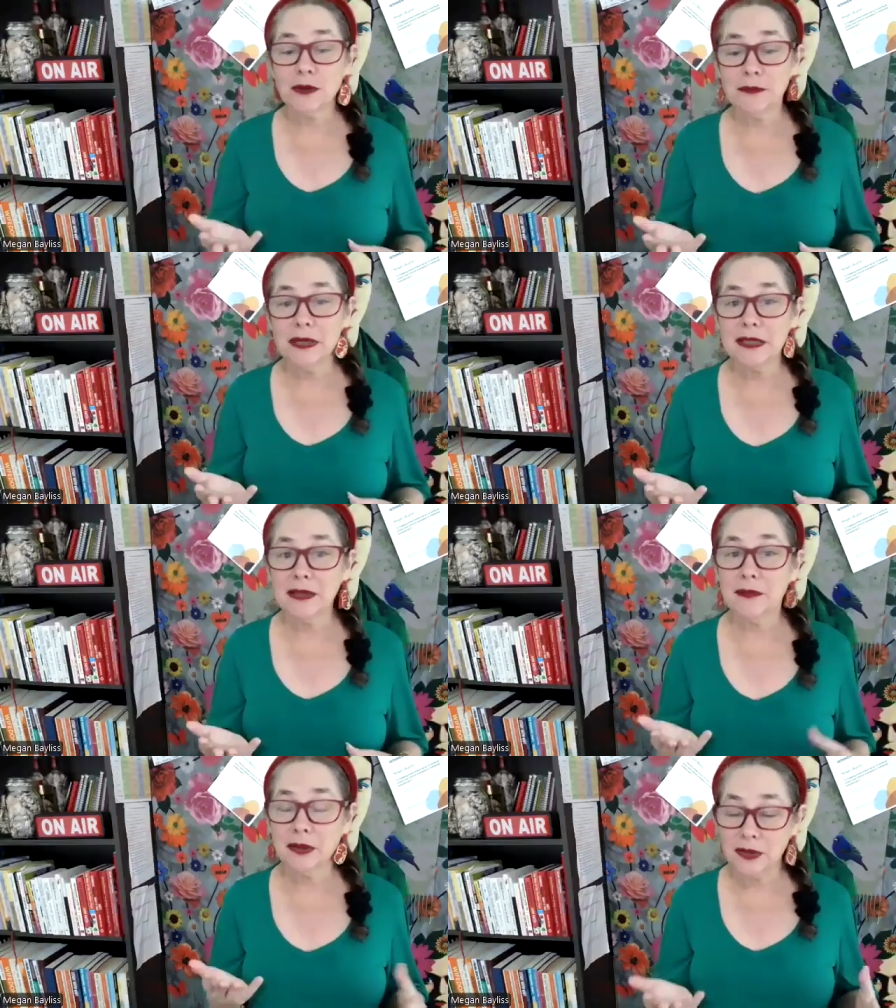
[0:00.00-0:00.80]
what I'm
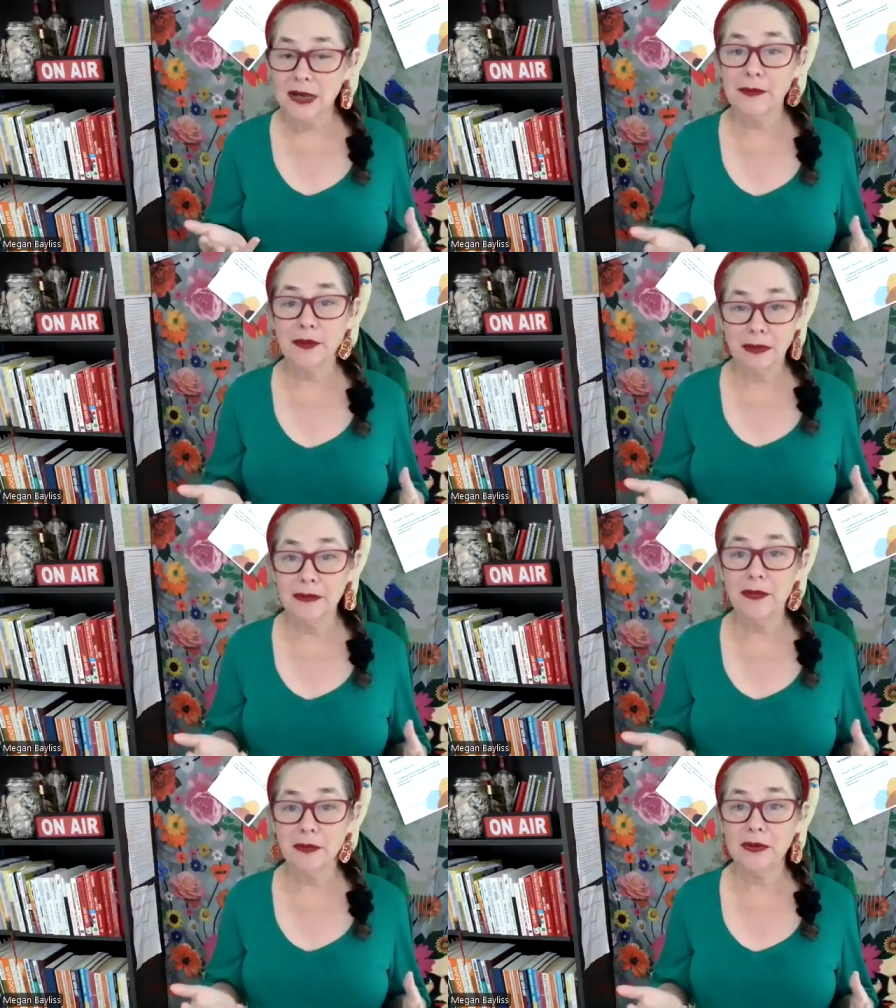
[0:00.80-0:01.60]
missing because I am a
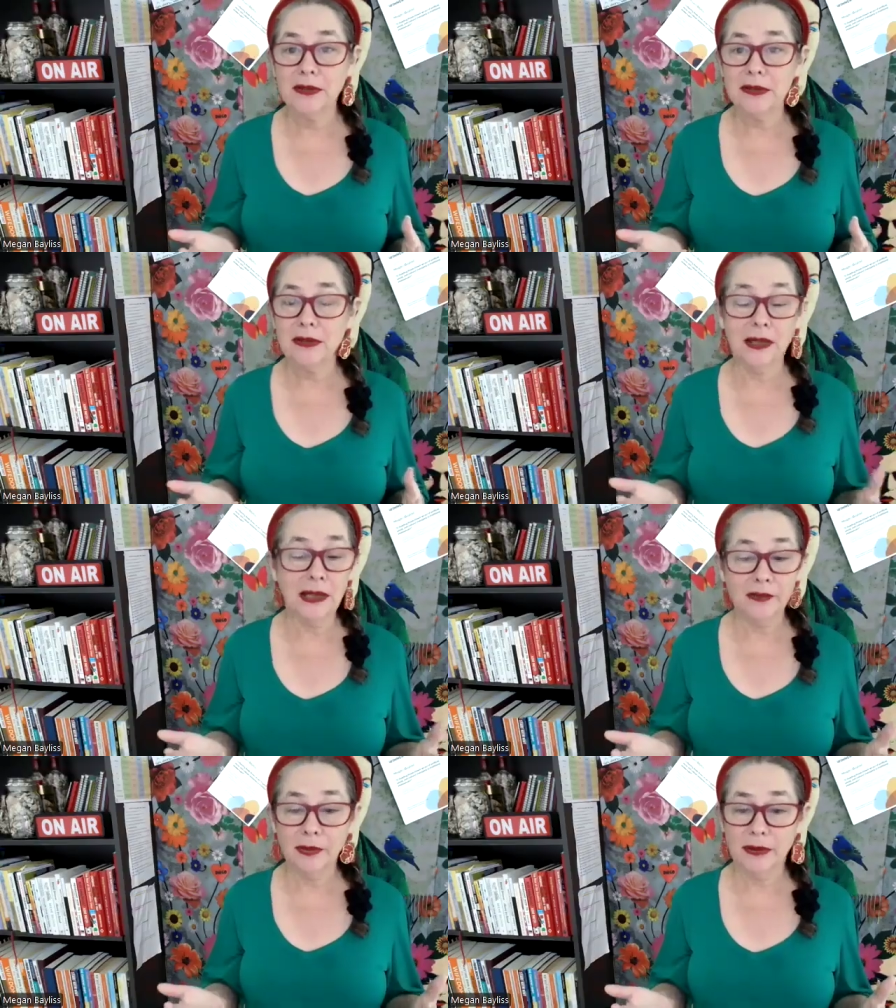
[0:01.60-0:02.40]
people person. I
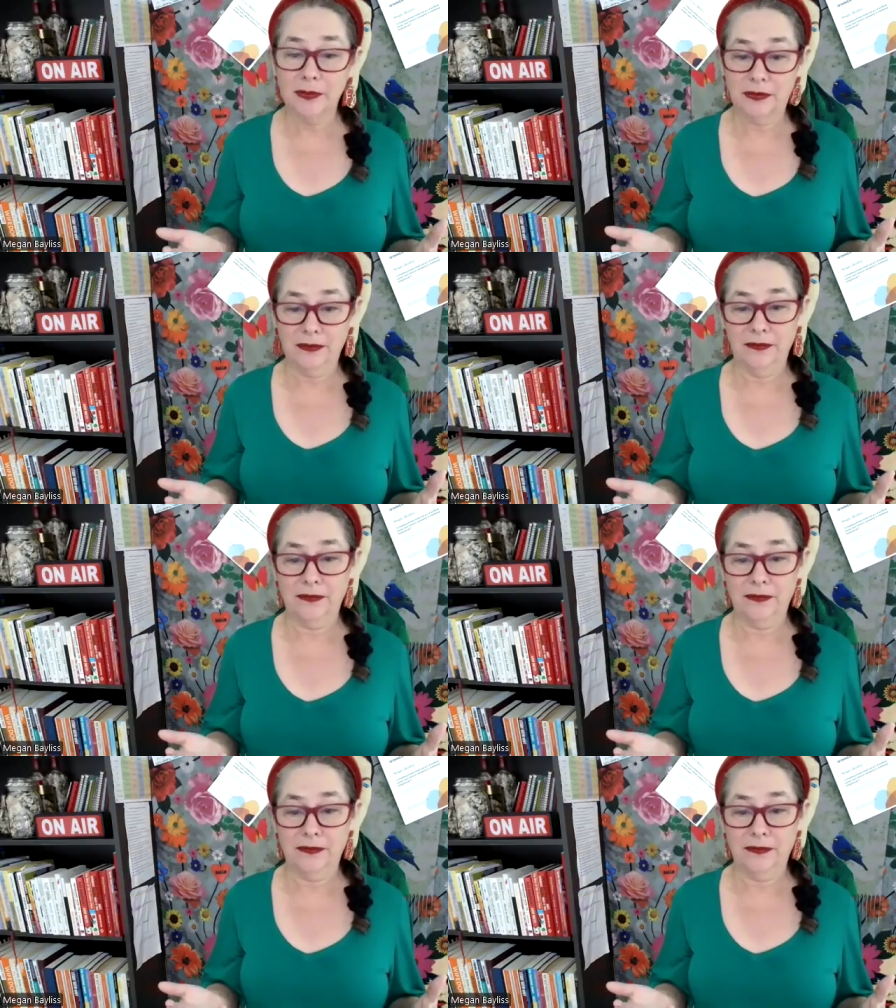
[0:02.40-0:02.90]
love people.